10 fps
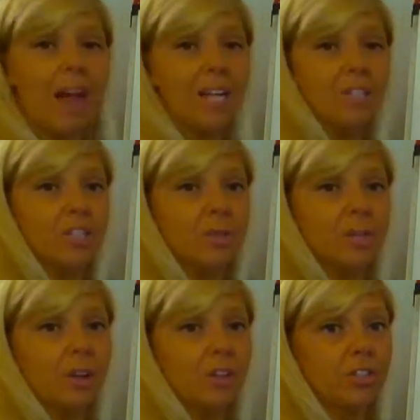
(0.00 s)
that should
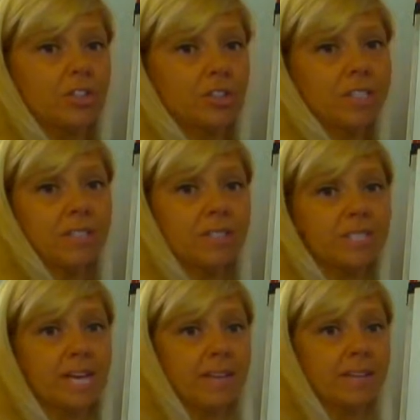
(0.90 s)
be larger than
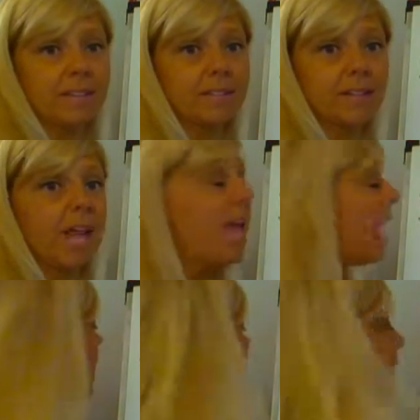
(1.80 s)
6.
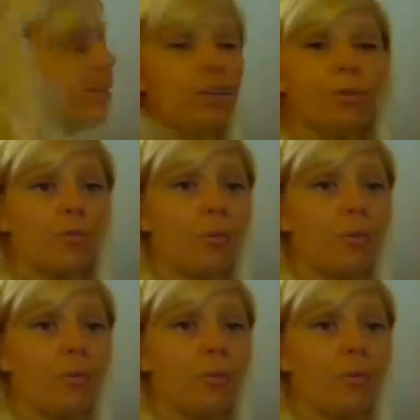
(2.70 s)
And if I do